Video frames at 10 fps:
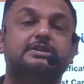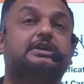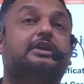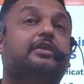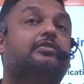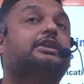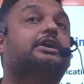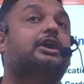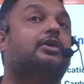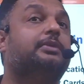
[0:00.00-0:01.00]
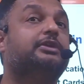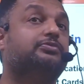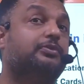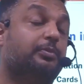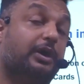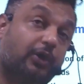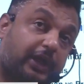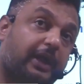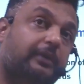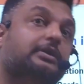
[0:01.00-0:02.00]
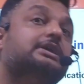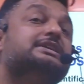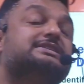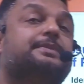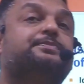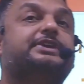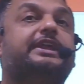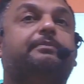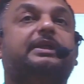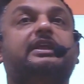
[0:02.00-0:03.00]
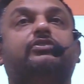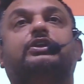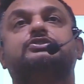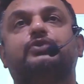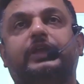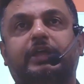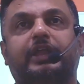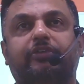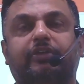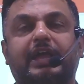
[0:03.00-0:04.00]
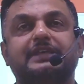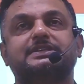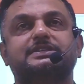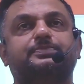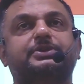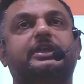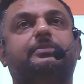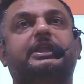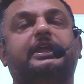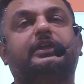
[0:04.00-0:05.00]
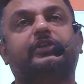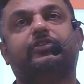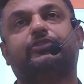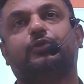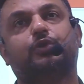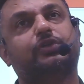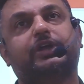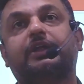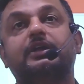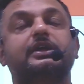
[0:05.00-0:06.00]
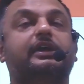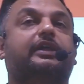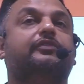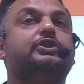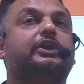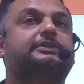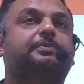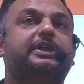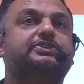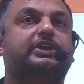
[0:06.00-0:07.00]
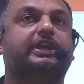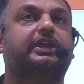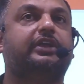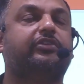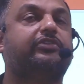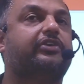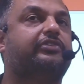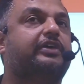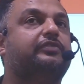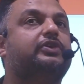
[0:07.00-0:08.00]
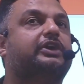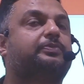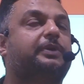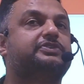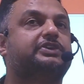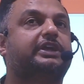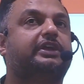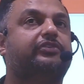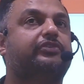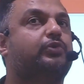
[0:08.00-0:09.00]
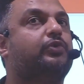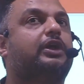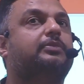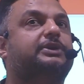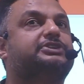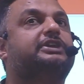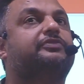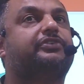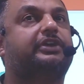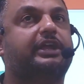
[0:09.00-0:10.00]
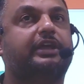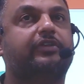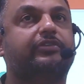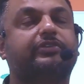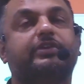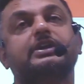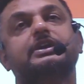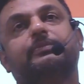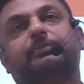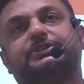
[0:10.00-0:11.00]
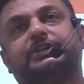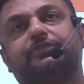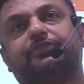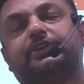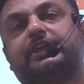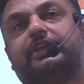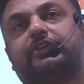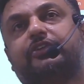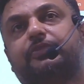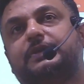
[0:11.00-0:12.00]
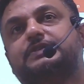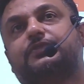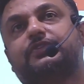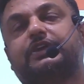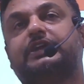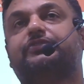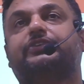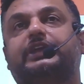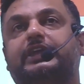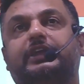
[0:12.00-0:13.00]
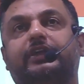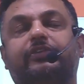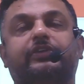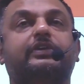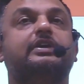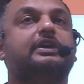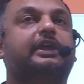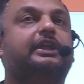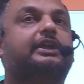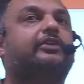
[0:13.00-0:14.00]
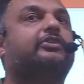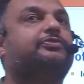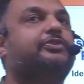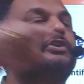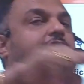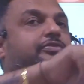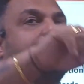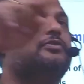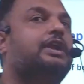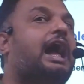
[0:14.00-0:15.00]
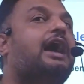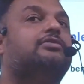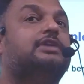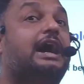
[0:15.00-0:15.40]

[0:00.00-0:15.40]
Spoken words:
Sir, even the government, okay, subsidy bill is also increasing. As the subsidy bill increases, you know that revenue expenditure increases. As the revenue expenditure increases, overall budget deficit increases. Budget deficit increases means fiscal deficit increases. Increase of fiscal deficit will have